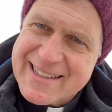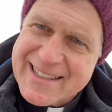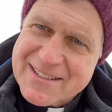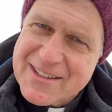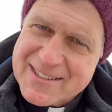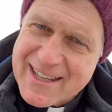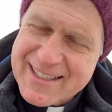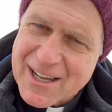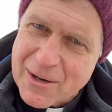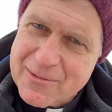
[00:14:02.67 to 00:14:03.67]
in the
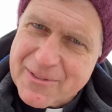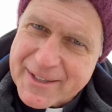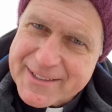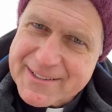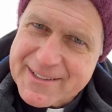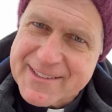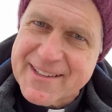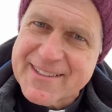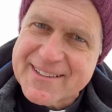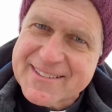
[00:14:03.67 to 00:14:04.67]
takeout thing, and
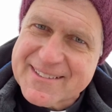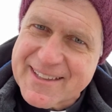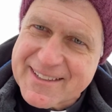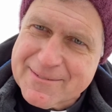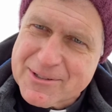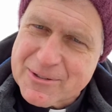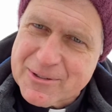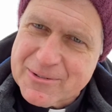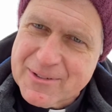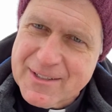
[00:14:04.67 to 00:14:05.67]
then they give it to
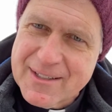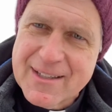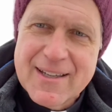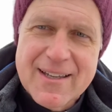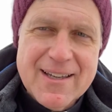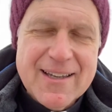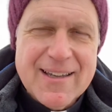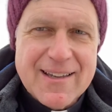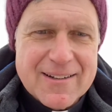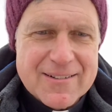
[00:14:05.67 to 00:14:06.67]
you.
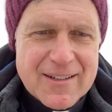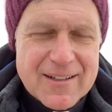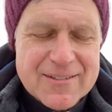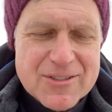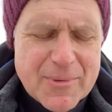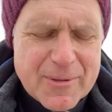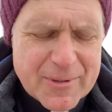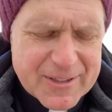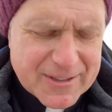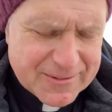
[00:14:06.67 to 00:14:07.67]
And should be
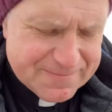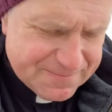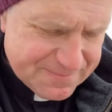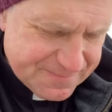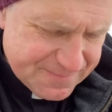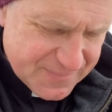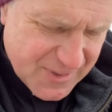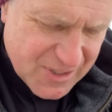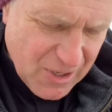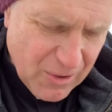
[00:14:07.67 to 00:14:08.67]
really good.
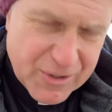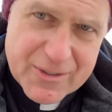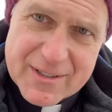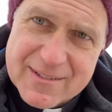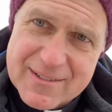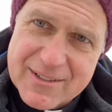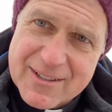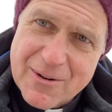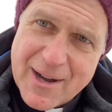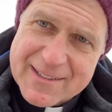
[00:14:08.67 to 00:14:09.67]
So you can
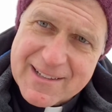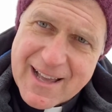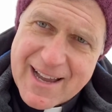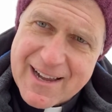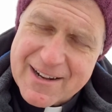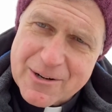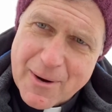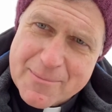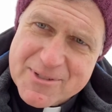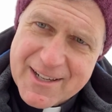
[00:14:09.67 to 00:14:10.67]
go on our
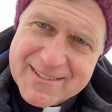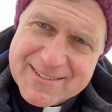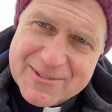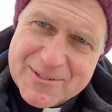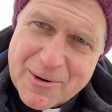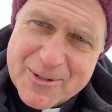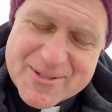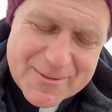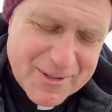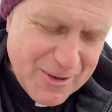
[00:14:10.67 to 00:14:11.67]
website to order
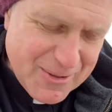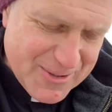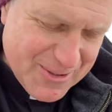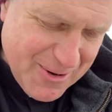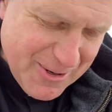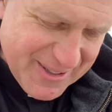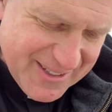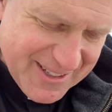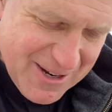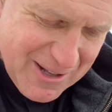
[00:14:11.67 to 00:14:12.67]
some of those, or you
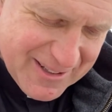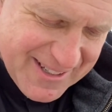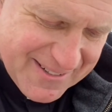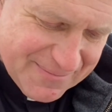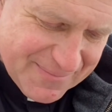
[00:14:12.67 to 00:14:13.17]
can call it in.